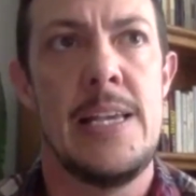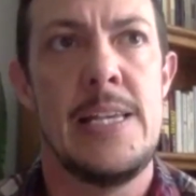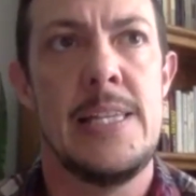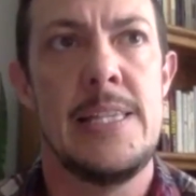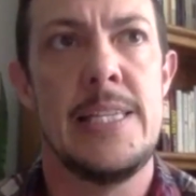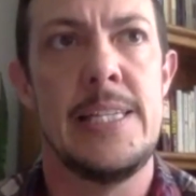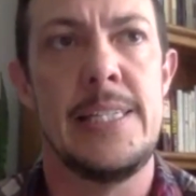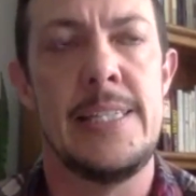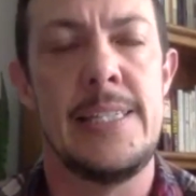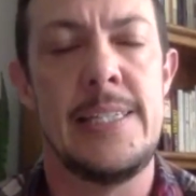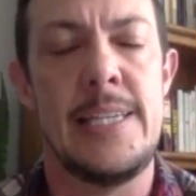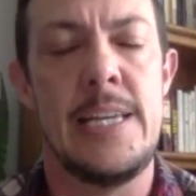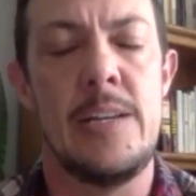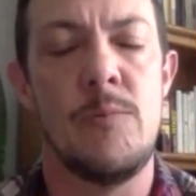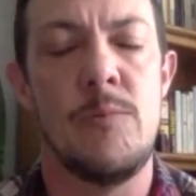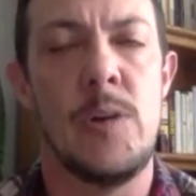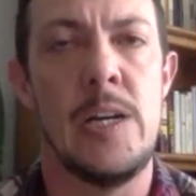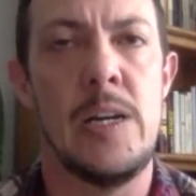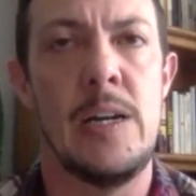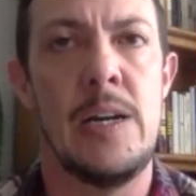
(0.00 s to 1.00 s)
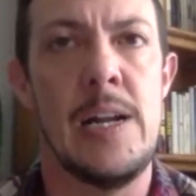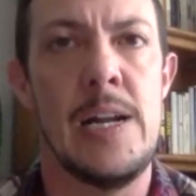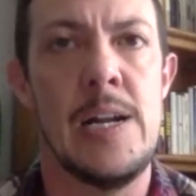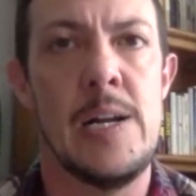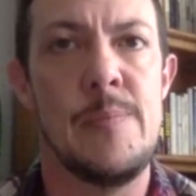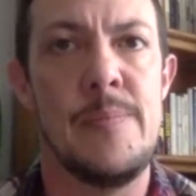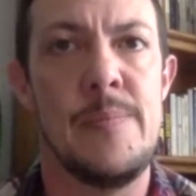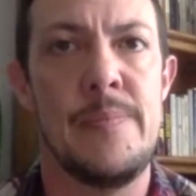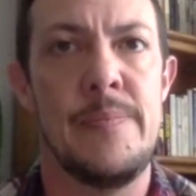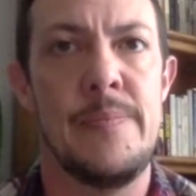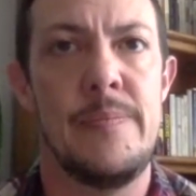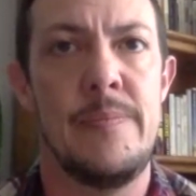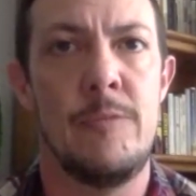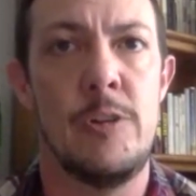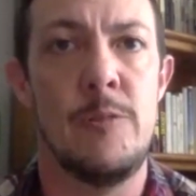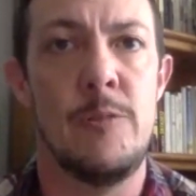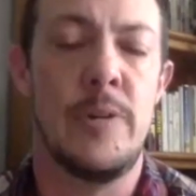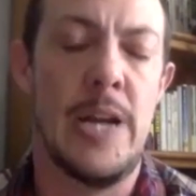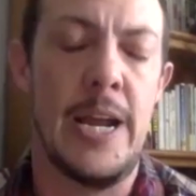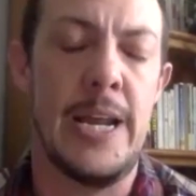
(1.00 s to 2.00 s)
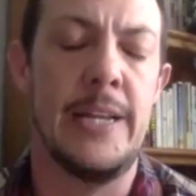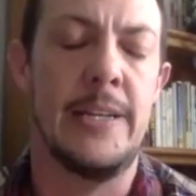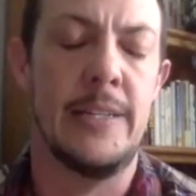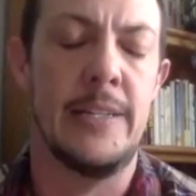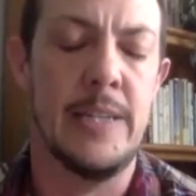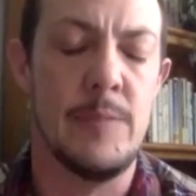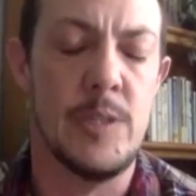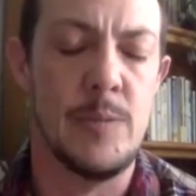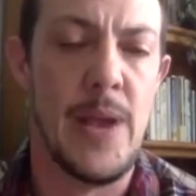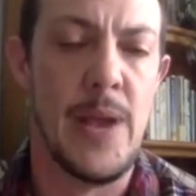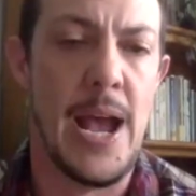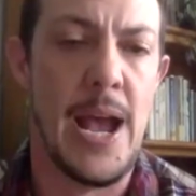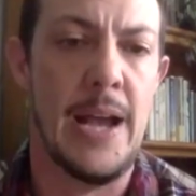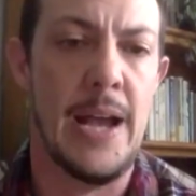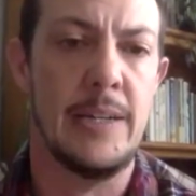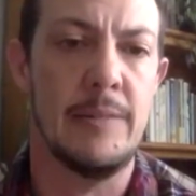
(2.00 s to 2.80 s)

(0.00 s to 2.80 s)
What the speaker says: this scene where when Brian comes back